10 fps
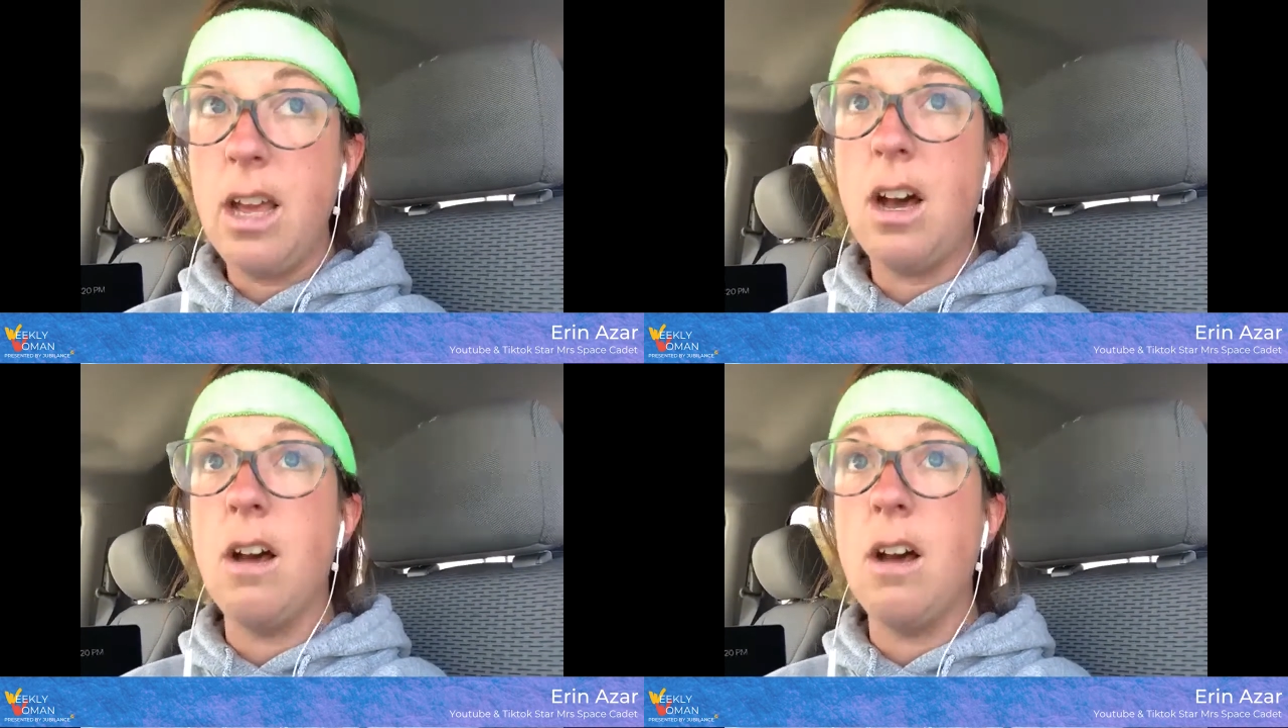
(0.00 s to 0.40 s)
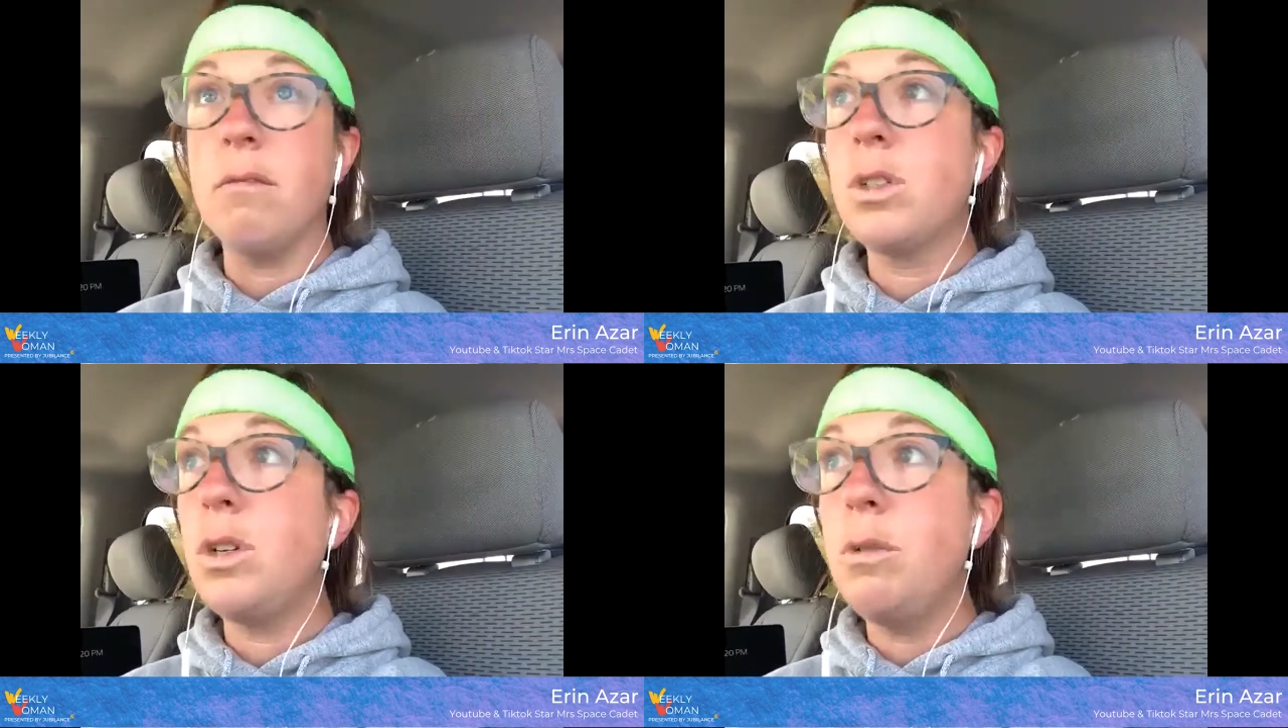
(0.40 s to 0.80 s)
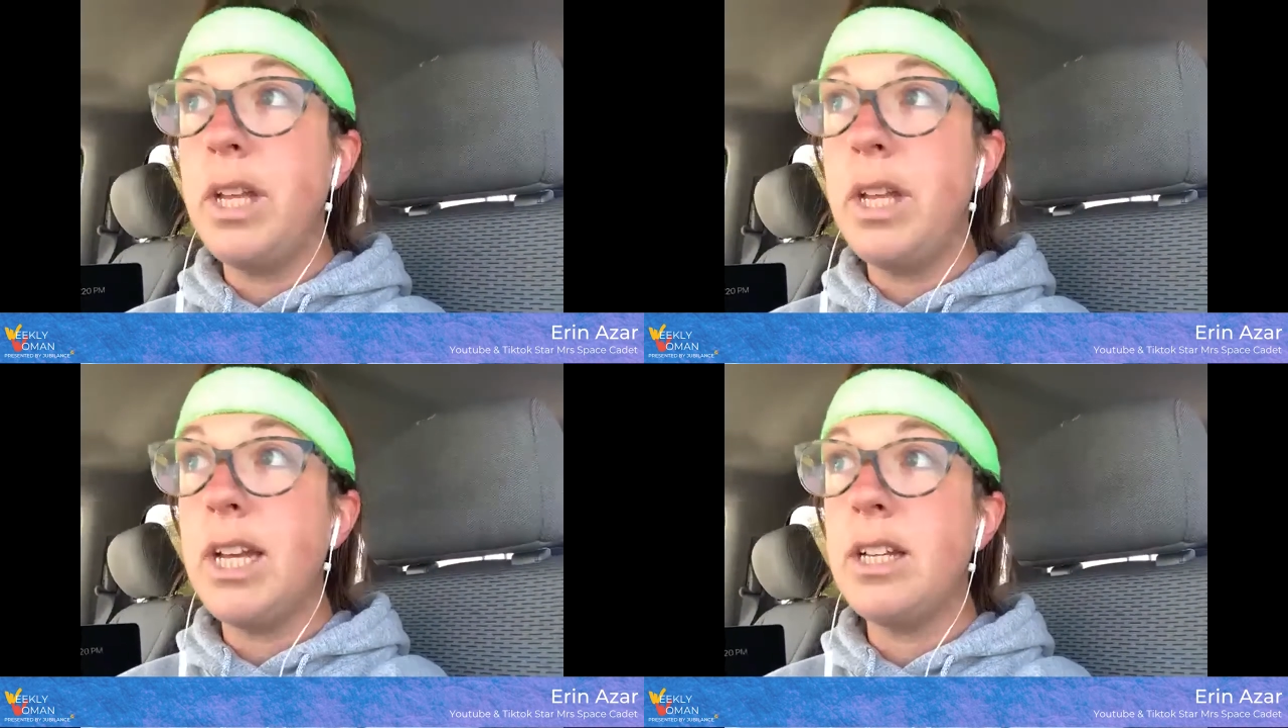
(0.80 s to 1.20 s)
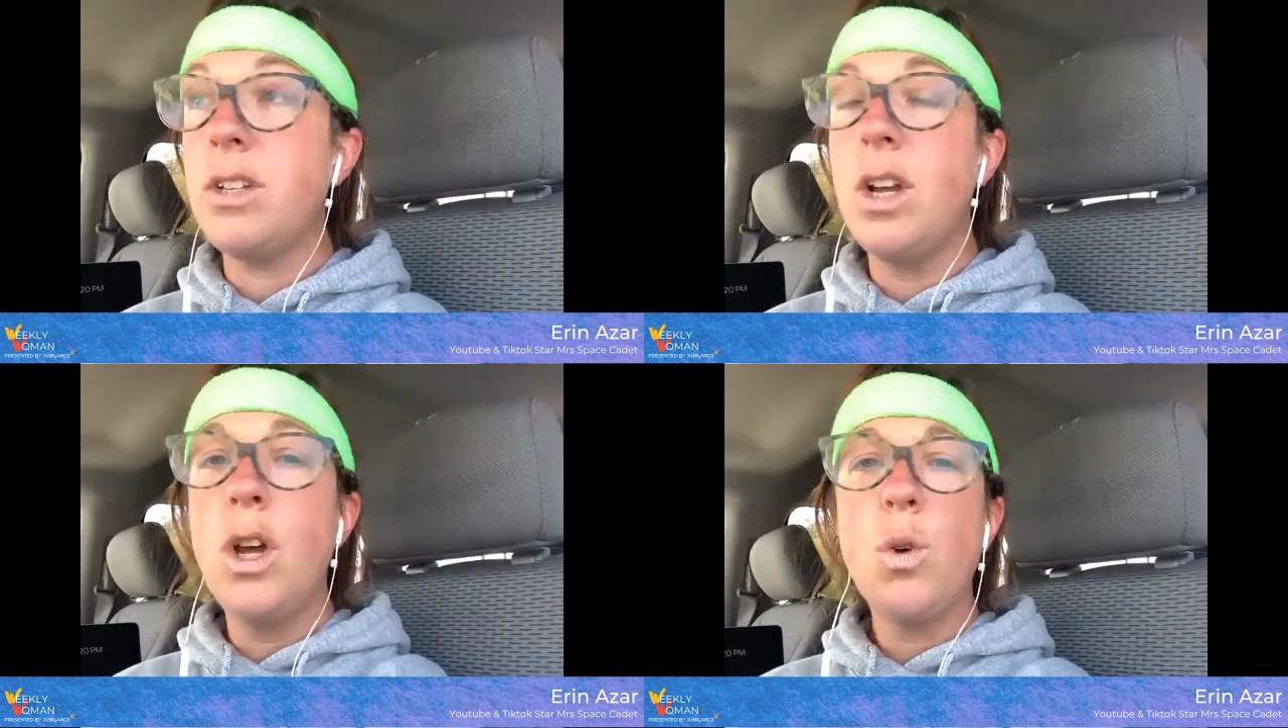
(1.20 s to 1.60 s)
gloominess,
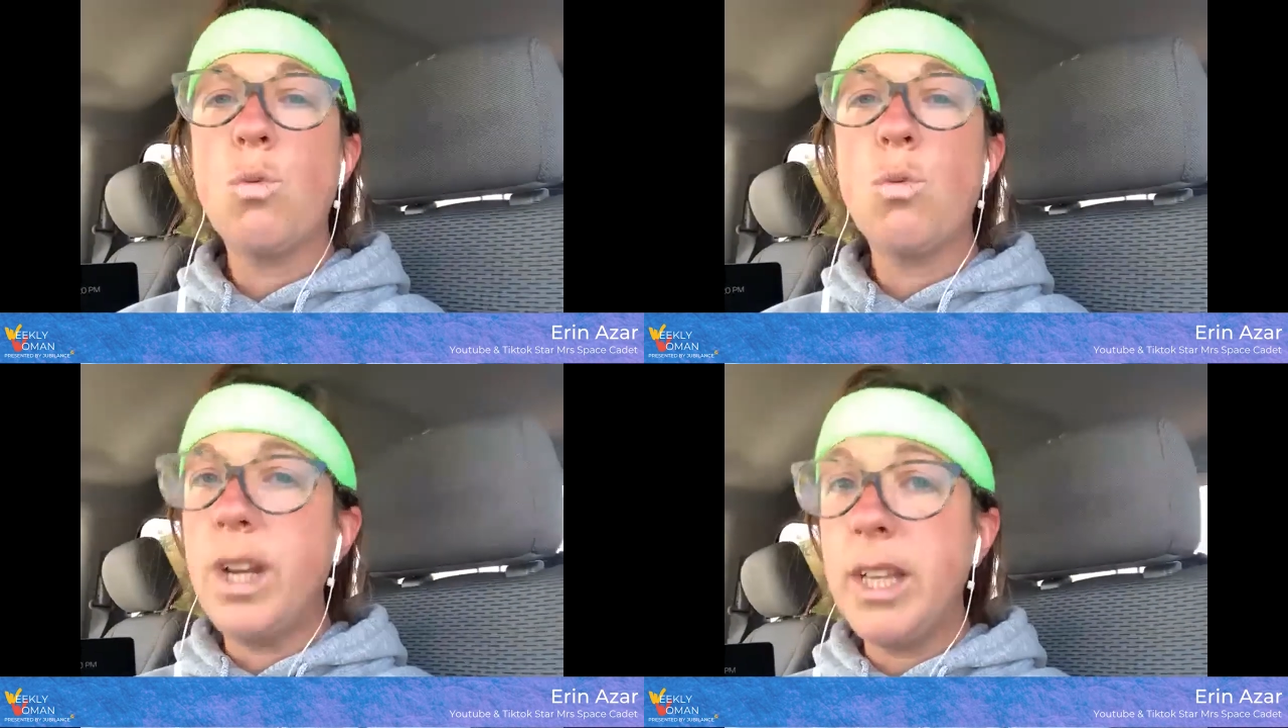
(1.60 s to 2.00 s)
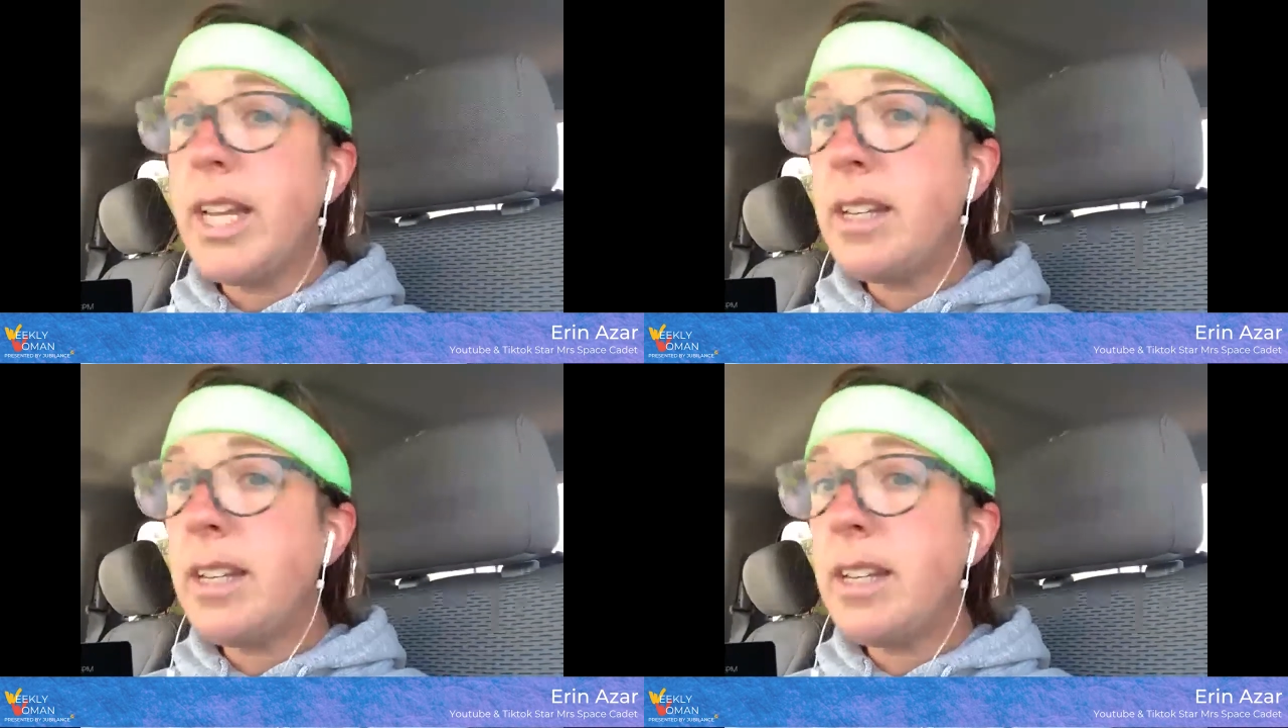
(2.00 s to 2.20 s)
really